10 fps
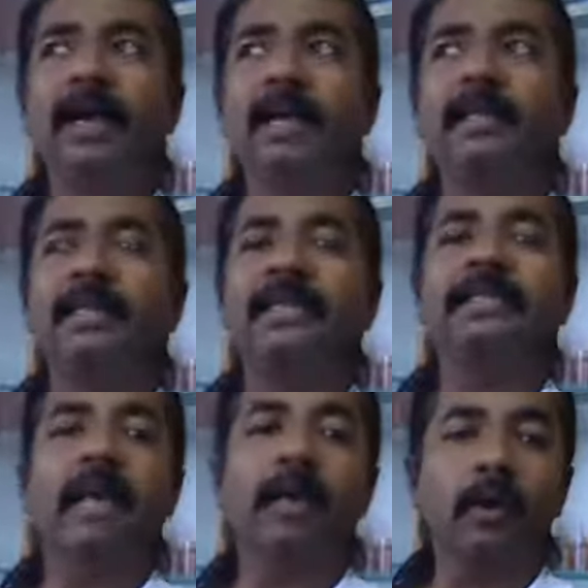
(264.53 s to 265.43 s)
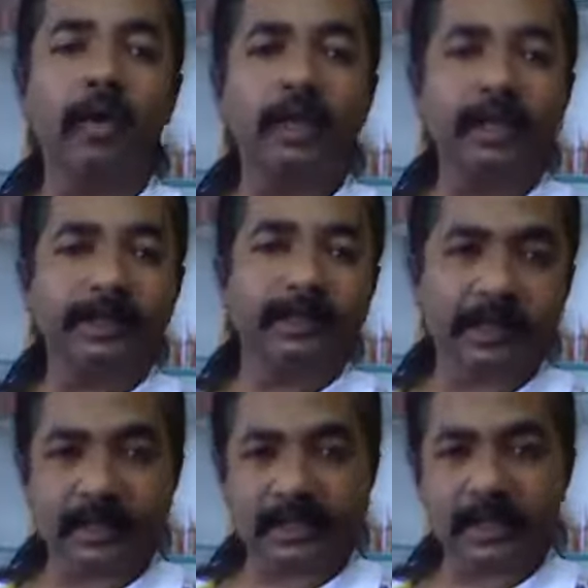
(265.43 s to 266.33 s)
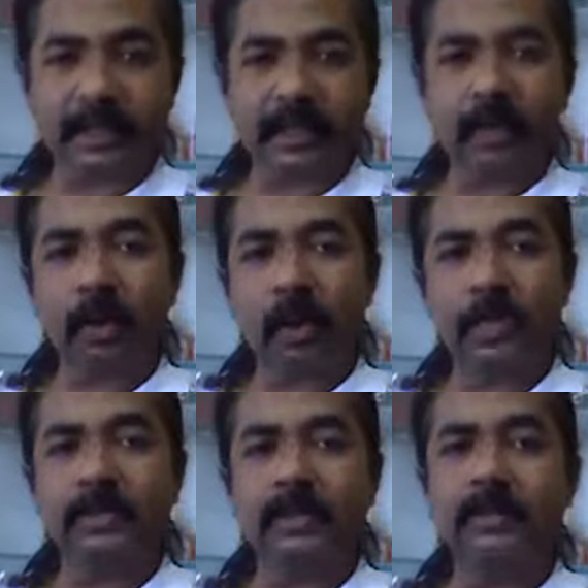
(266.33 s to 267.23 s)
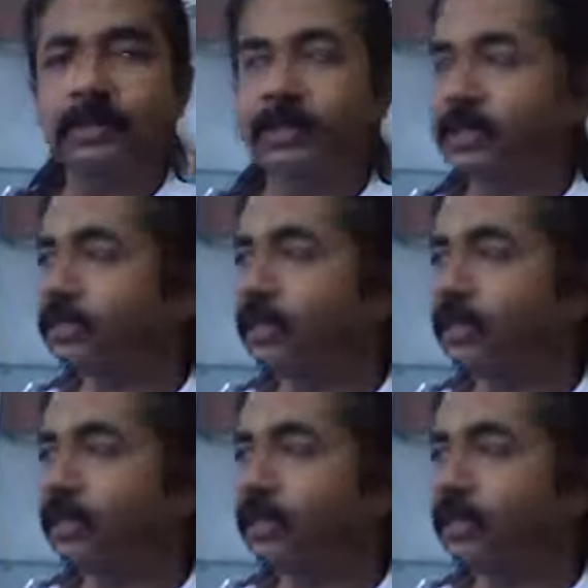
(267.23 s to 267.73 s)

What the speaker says: These are all reasons. These are all excuses.